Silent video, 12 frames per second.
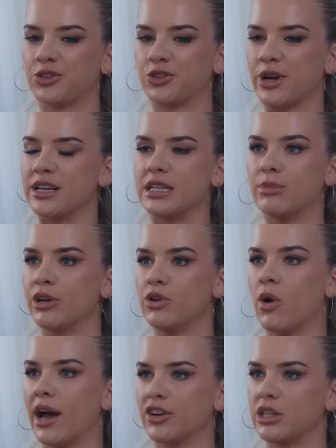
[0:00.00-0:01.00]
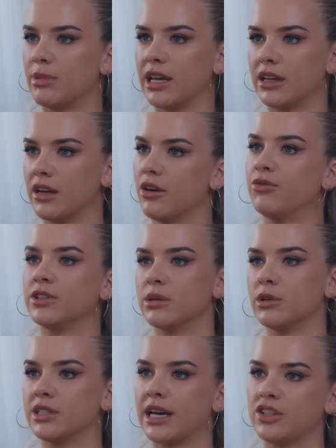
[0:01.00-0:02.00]
trendy but not actually being enough for
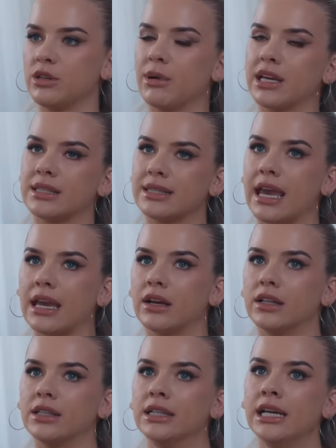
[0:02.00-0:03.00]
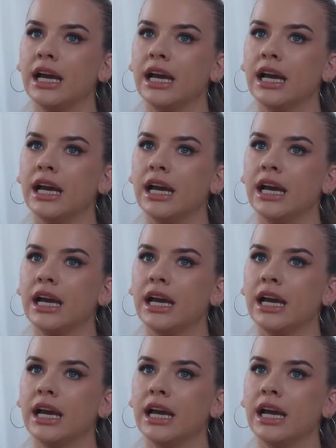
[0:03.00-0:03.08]
someone to actually make a sale.